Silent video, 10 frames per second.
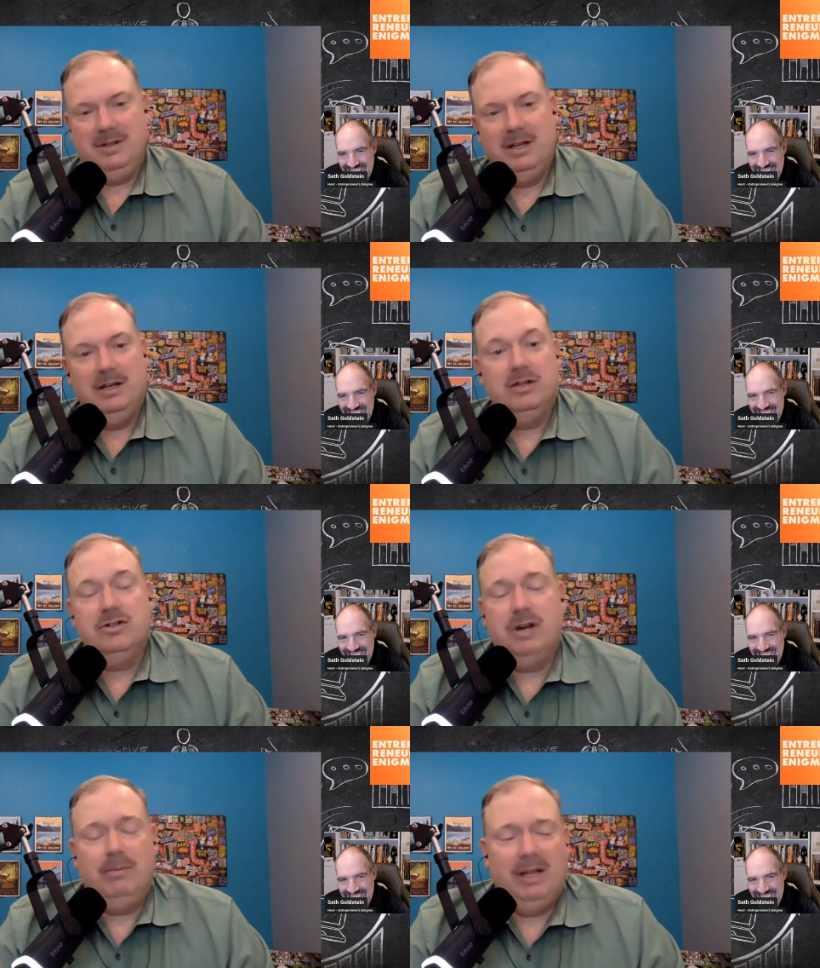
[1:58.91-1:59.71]
Speaker 1: Needed to
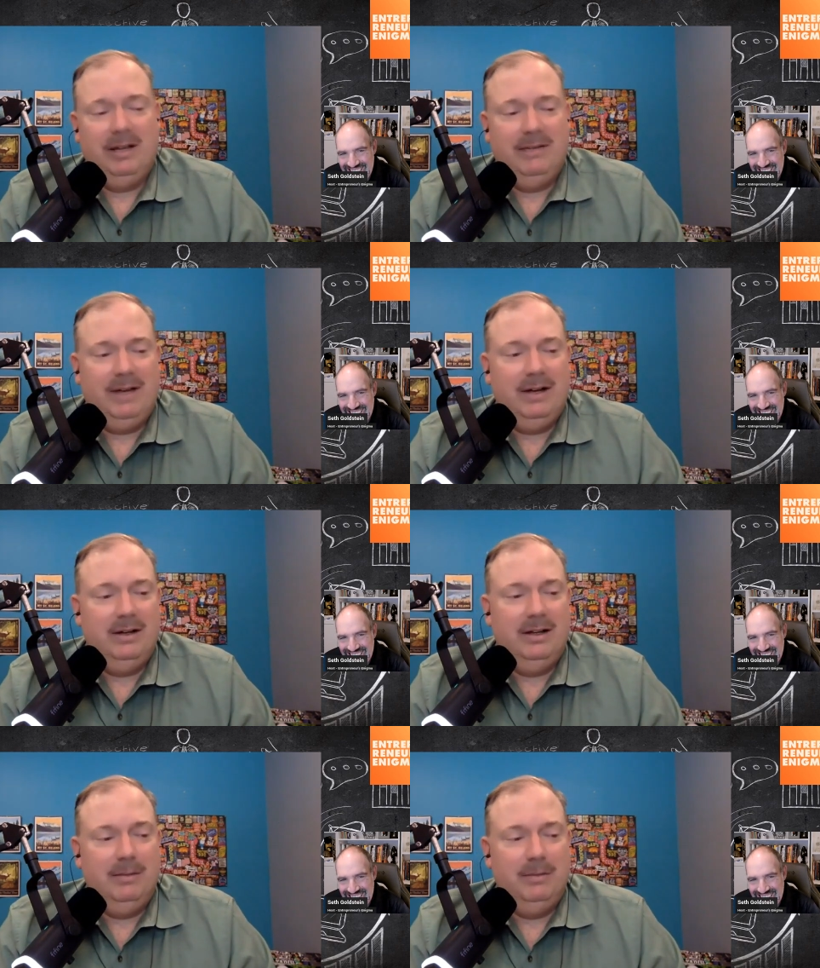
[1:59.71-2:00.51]
straighten my life out,
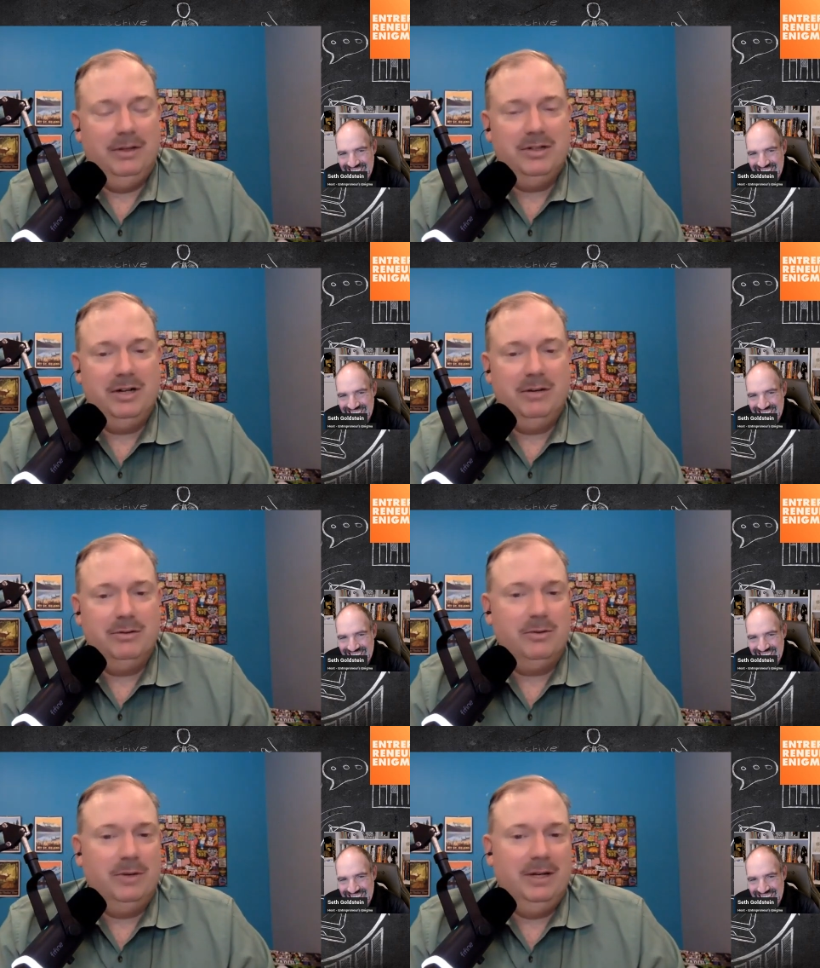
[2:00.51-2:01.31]
and the military
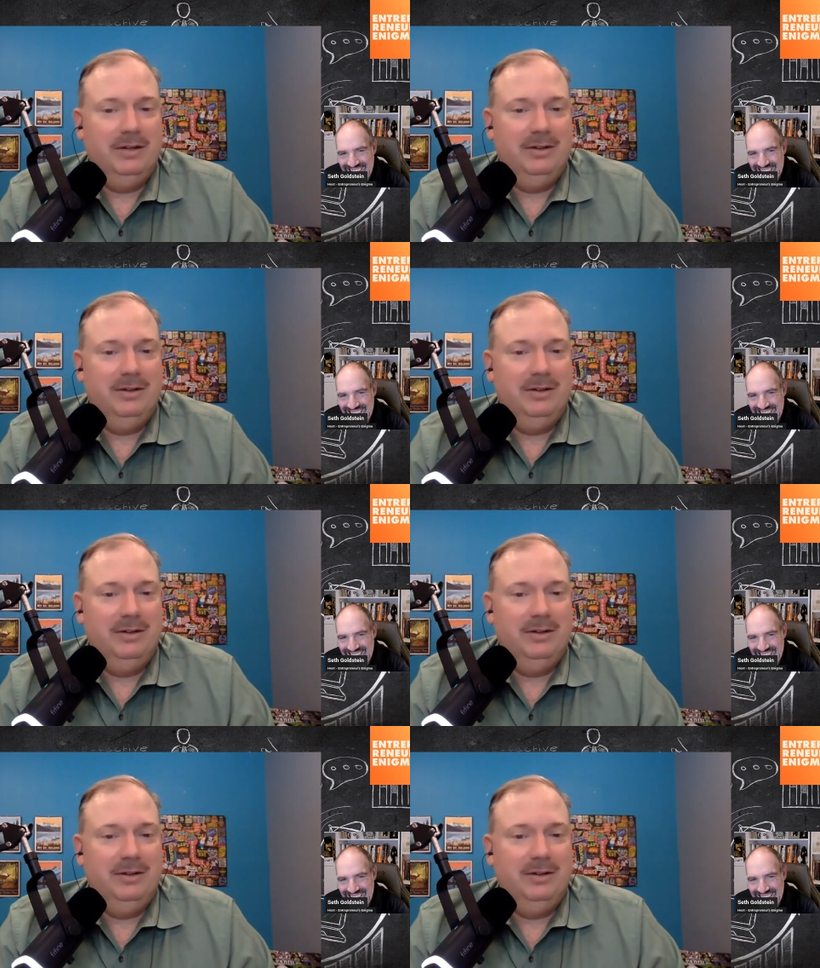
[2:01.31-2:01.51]
was the way to